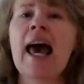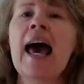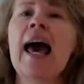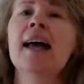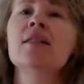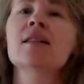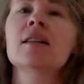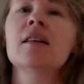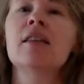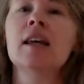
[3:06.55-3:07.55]
and
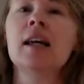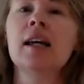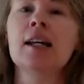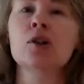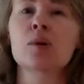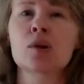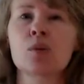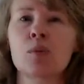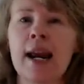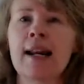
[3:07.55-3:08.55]
the interest
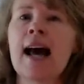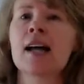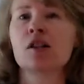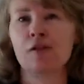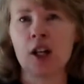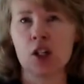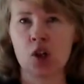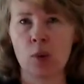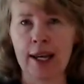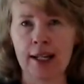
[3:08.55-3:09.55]
rate has
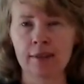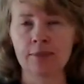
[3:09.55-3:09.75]
fluctuated.